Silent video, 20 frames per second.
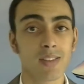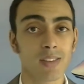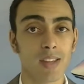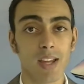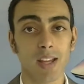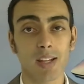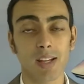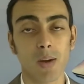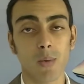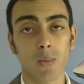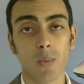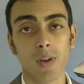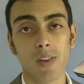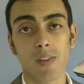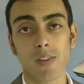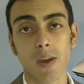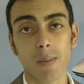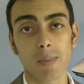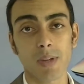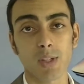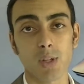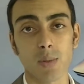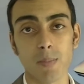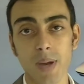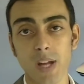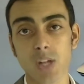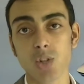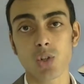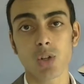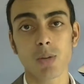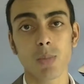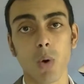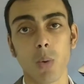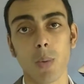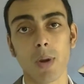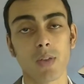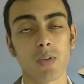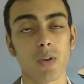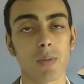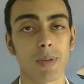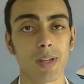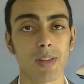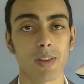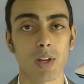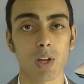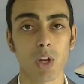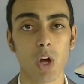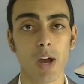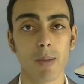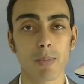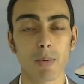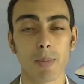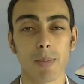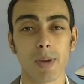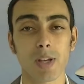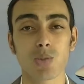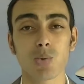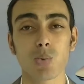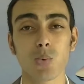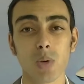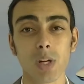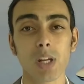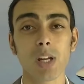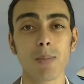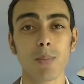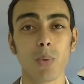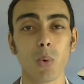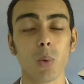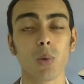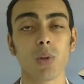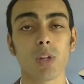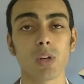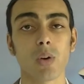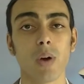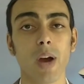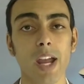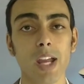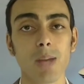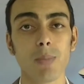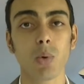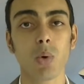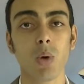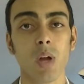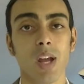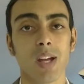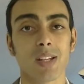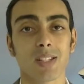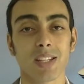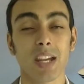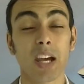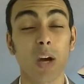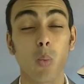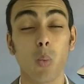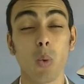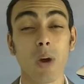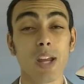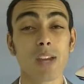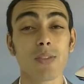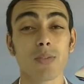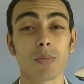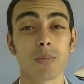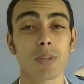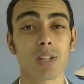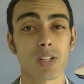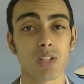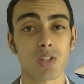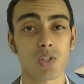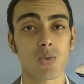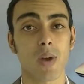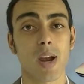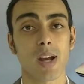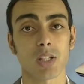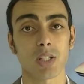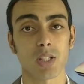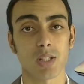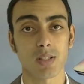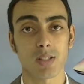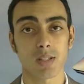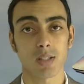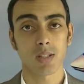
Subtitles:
then whether that be in your bedroom or whether it be in the library, but it's really important that you're able to get away from the distractions.